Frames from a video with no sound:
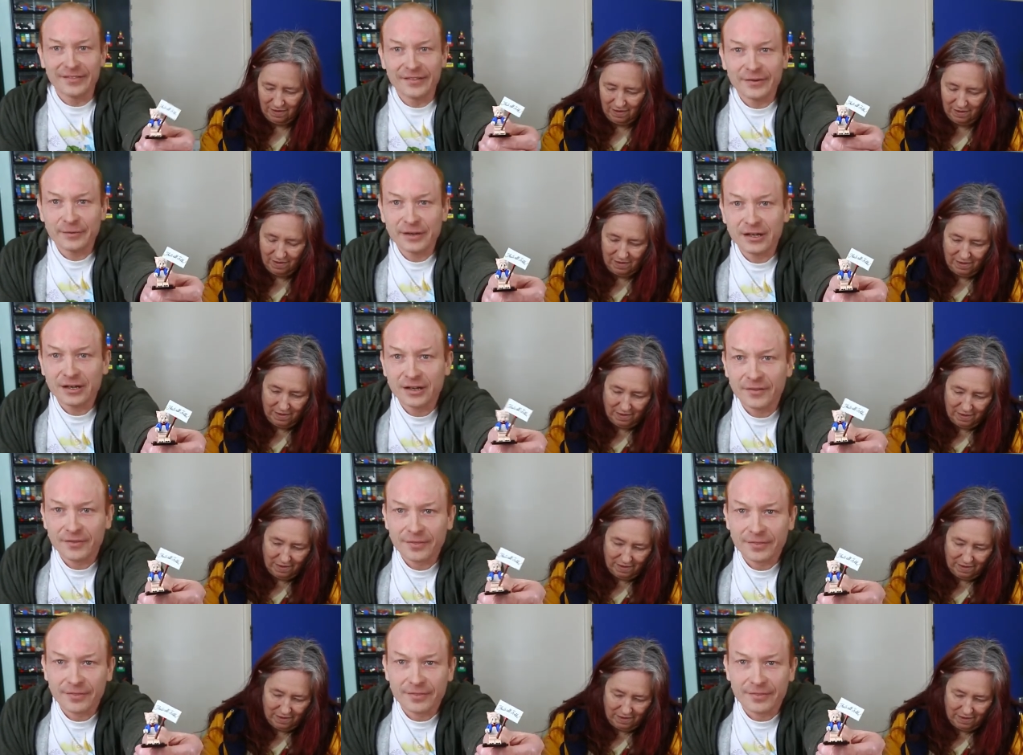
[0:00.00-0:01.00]
Speaker 1: there we are.
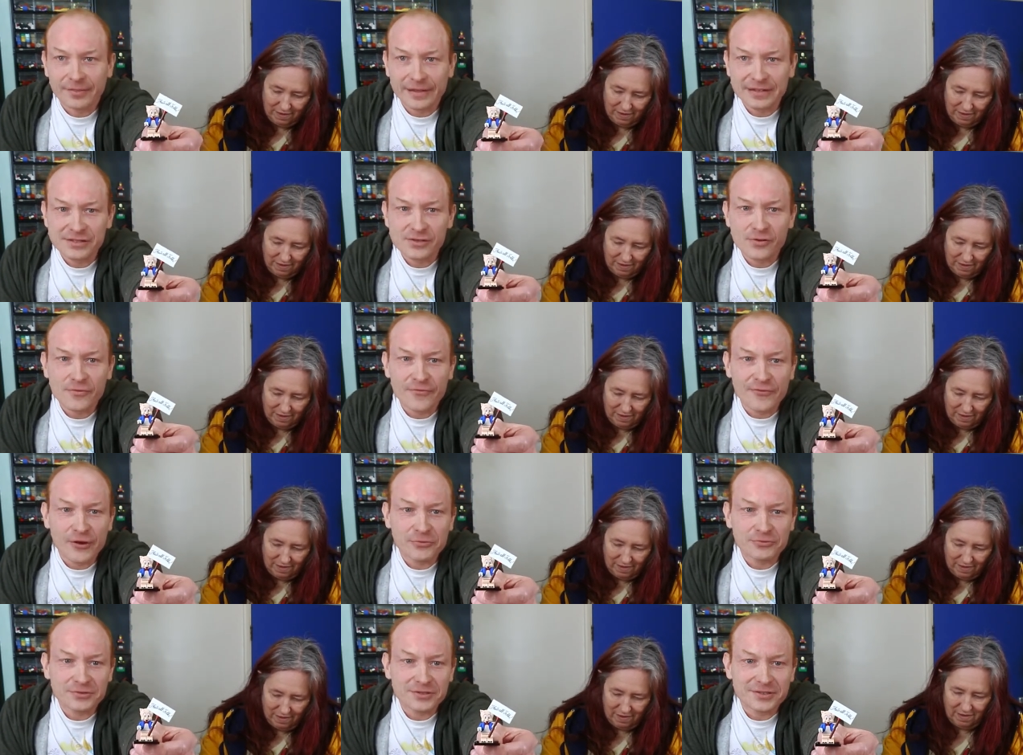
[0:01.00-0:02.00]
That's all,
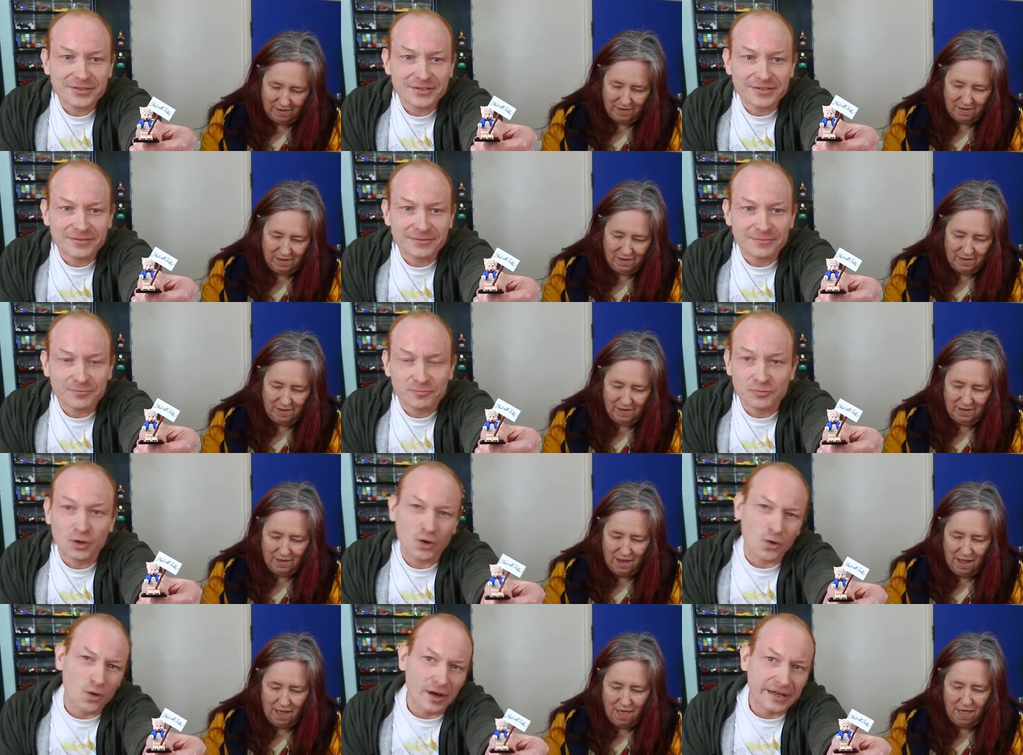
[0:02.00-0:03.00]
folks.
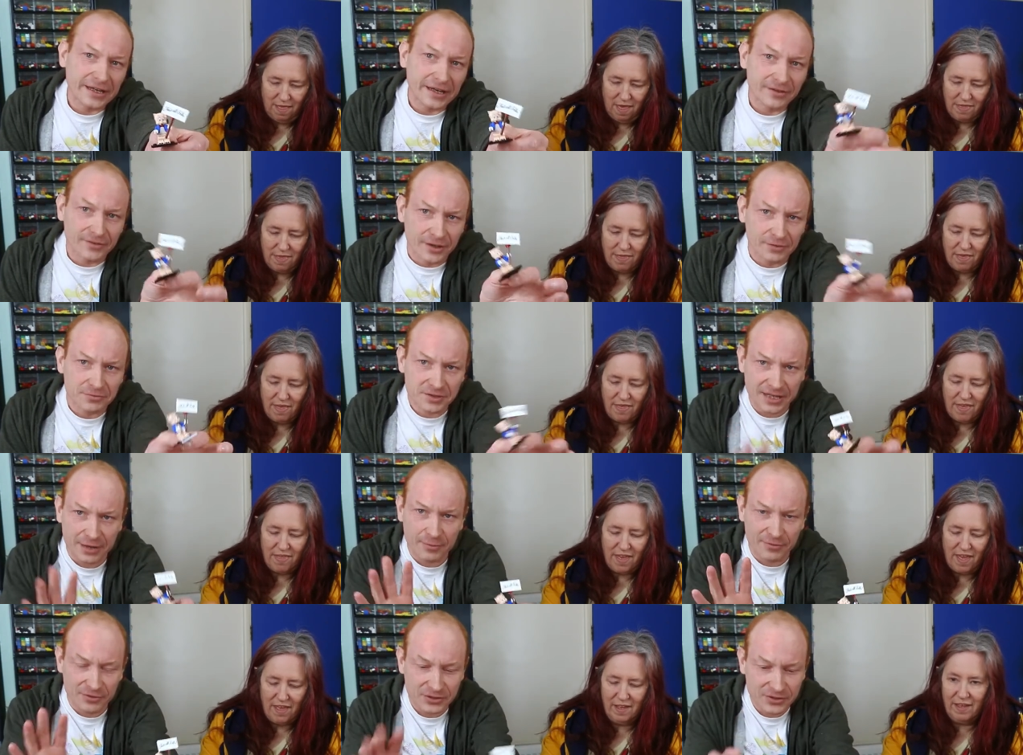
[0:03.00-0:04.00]
Not quite yet. No,
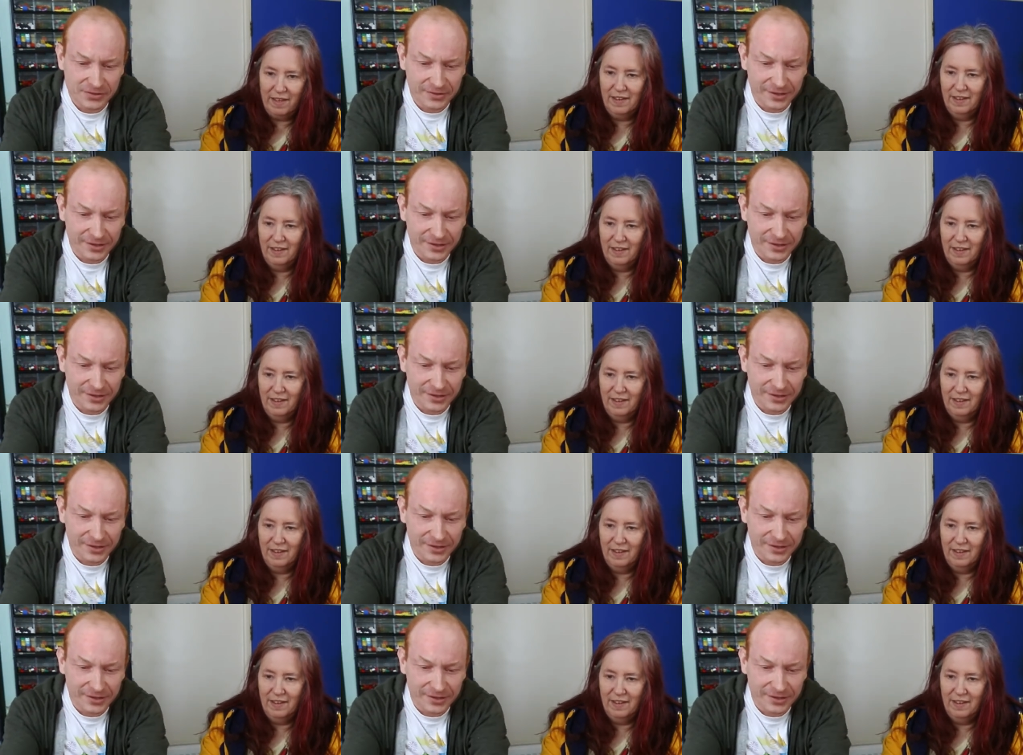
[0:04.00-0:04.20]
stay with us.